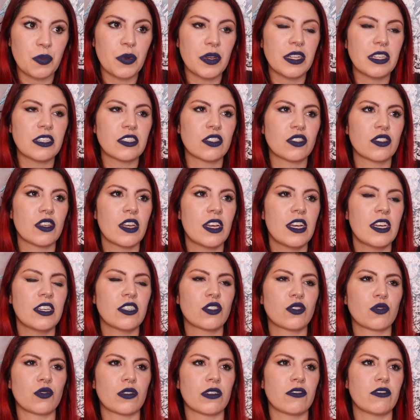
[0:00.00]
Will is
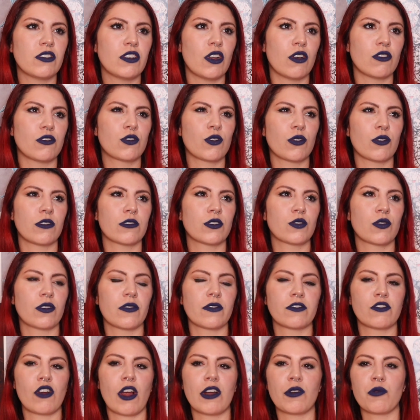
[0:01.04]
sort of, you know, sort
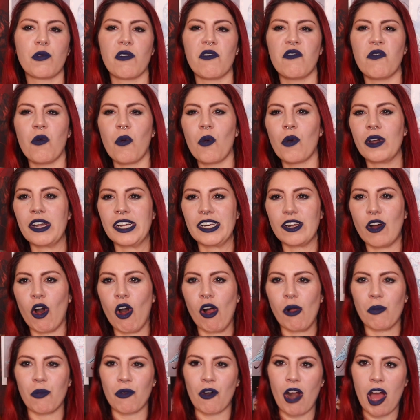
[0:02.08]
of trying to avoid
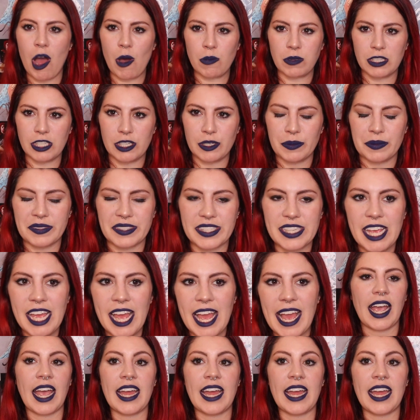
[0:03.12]
all problems,